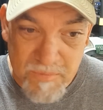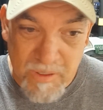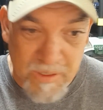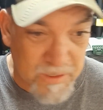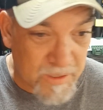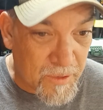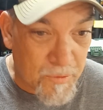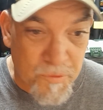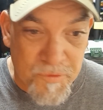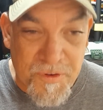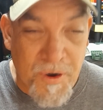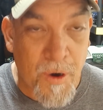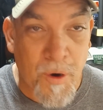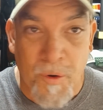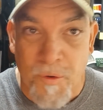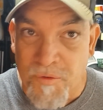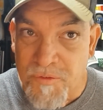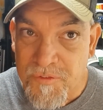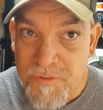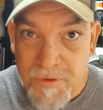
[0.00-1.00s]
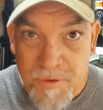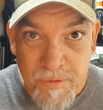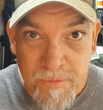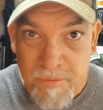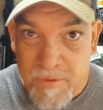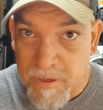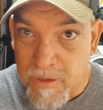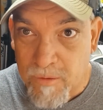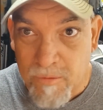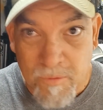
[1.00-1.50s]
little turns.
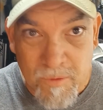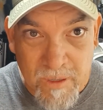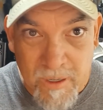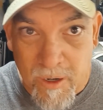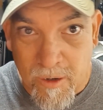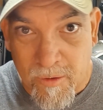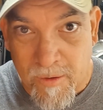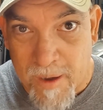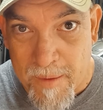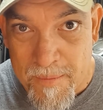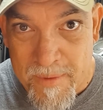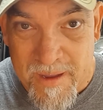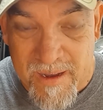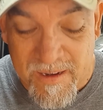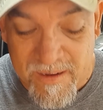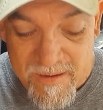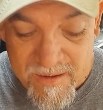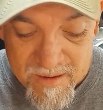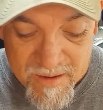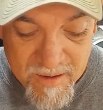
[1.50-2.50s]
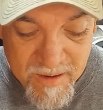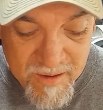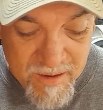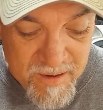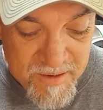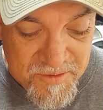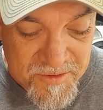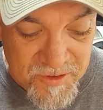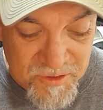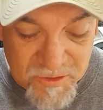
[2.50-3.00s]
You don't want to go great big,
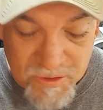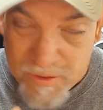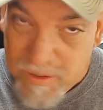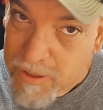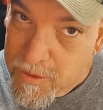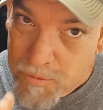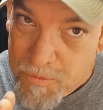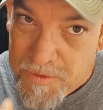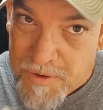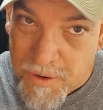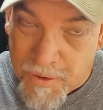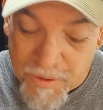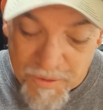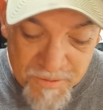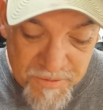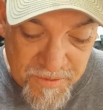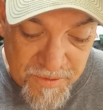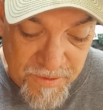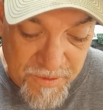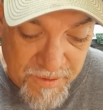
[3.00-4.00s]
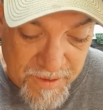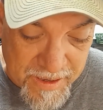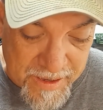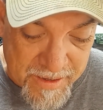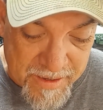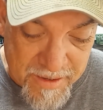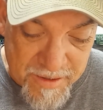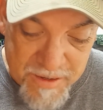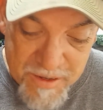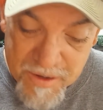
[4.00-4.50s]
just little turns,
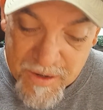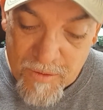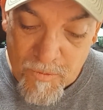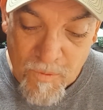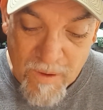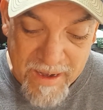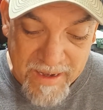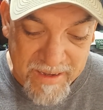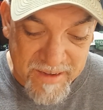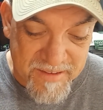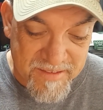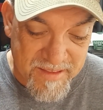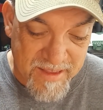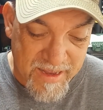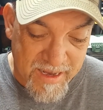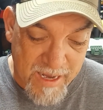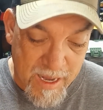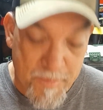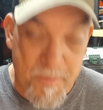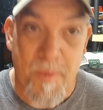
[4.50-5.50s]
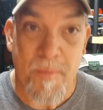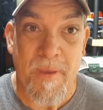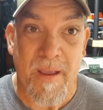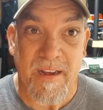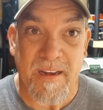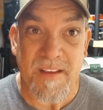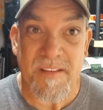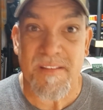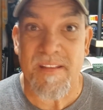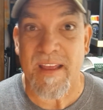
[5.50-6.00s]
and you can wake this thing up and
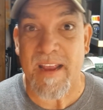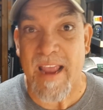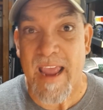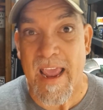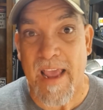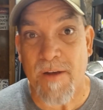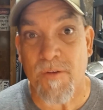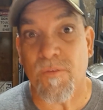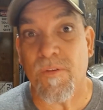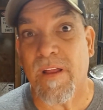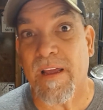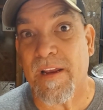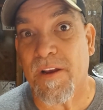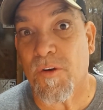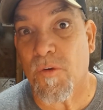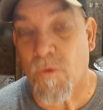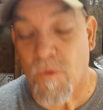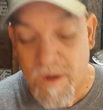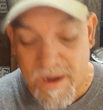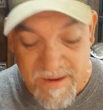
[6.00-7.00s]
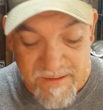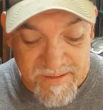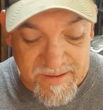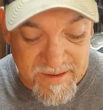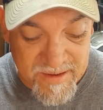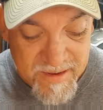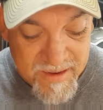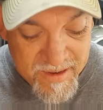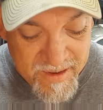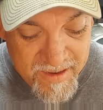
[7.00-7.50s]
make this thing handle like
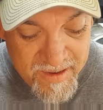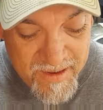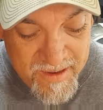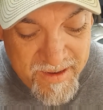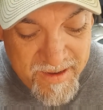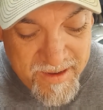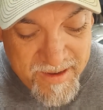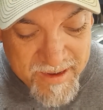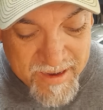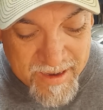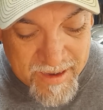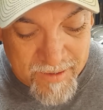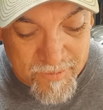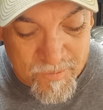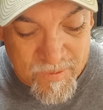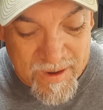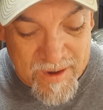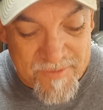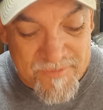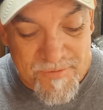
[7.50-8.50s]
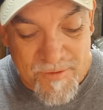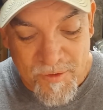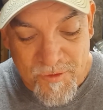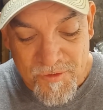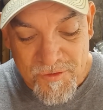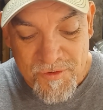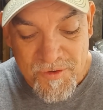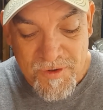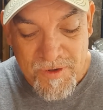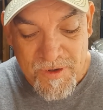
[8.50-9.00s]
crazy. When I
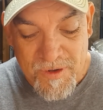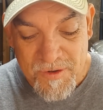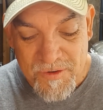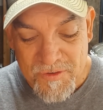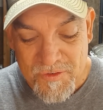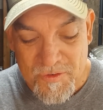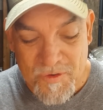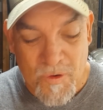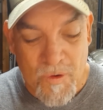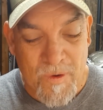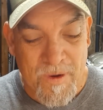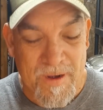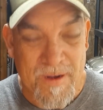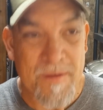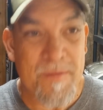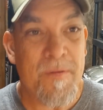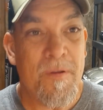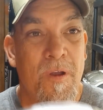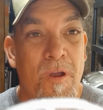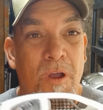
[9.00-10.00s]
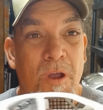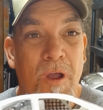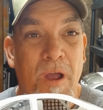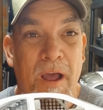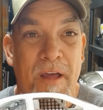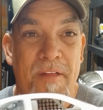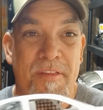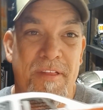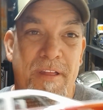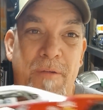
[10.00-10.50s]
first started,
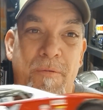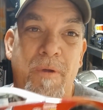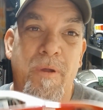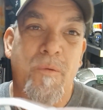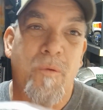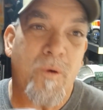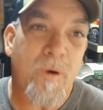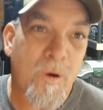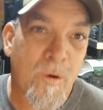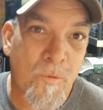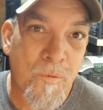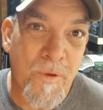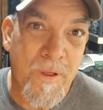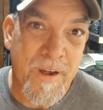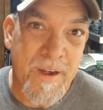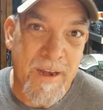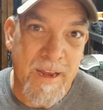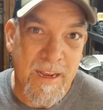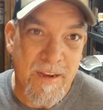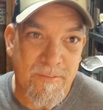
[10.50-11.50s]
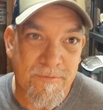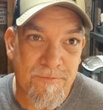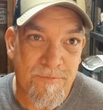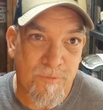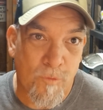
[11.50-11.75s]
I think we were all running like